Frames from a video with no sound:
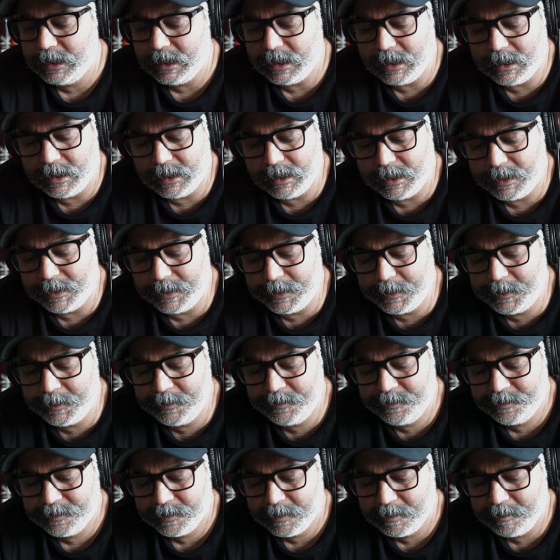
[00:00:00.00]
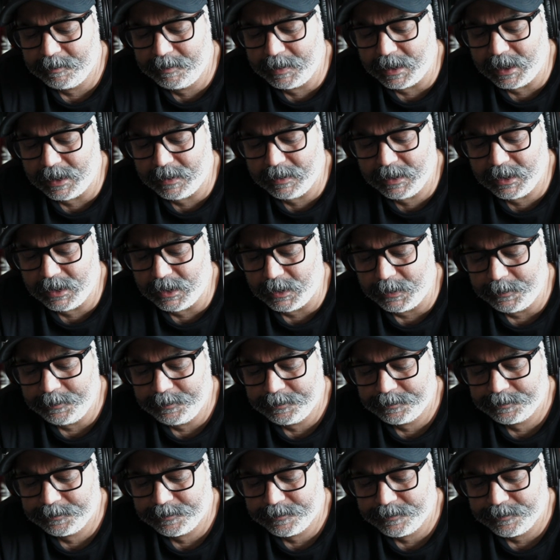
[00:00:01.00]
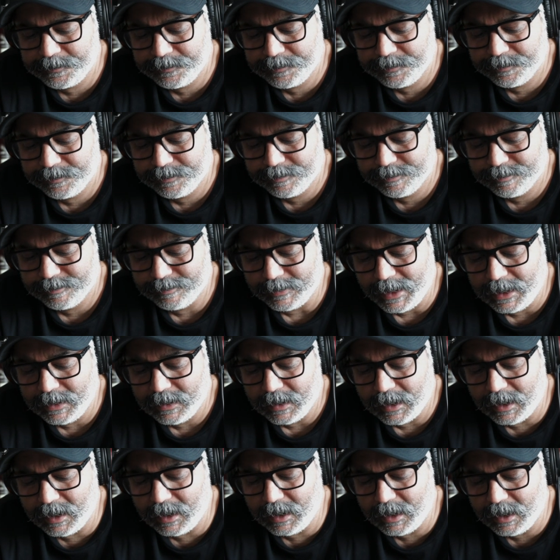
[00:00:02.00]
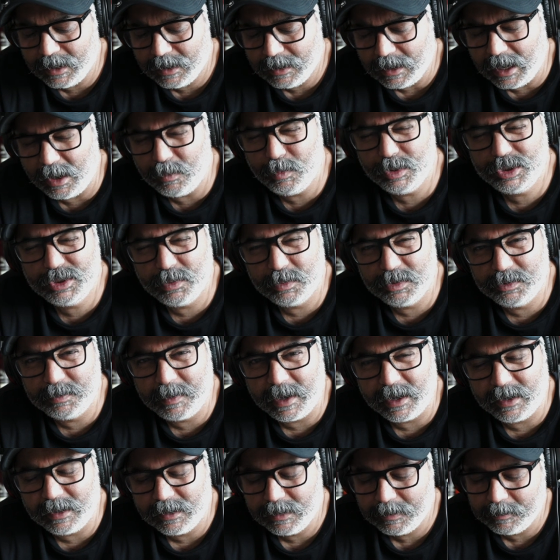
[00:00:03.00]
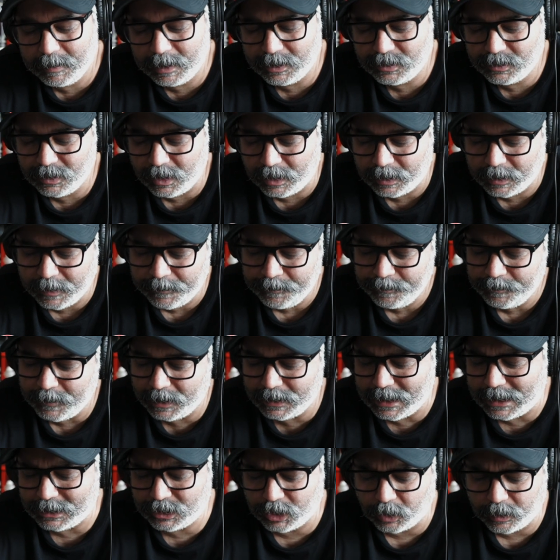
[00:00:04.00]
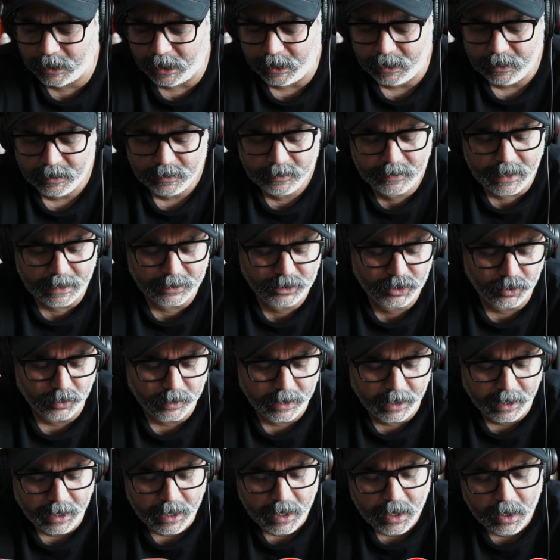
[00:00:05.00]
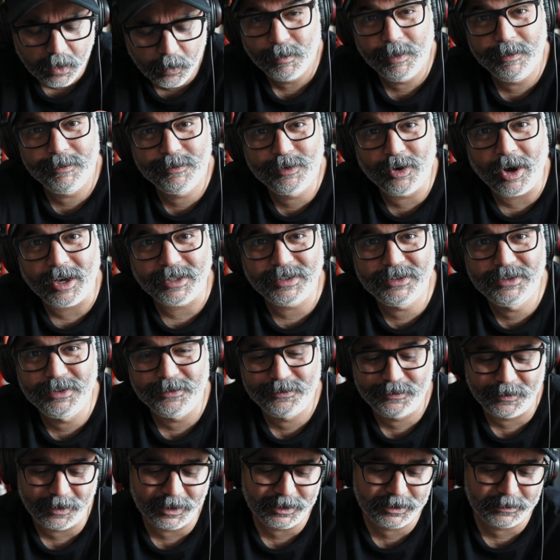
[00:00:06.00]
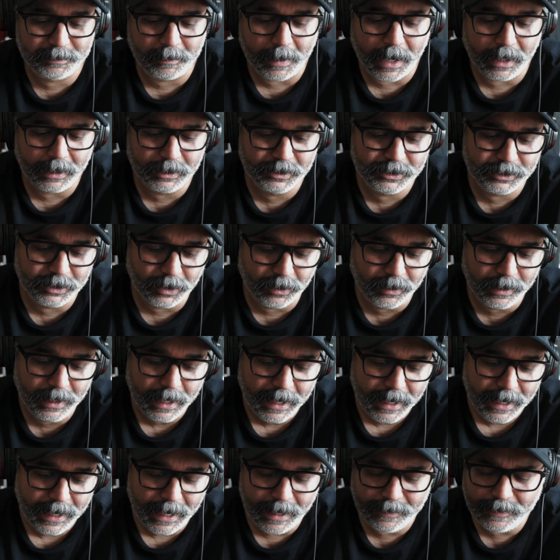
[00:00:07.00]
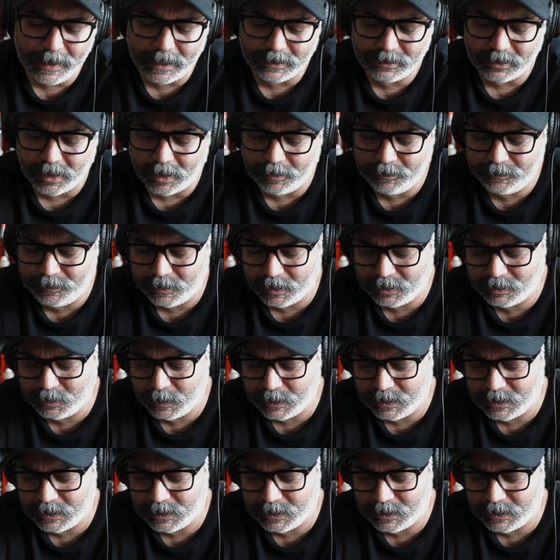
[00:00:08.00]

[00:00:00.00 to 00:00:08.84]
uh, but you know, ah, I wish it was better, but it's not. But that's okay. That's okay. We've crossed the first milestone, and that's our first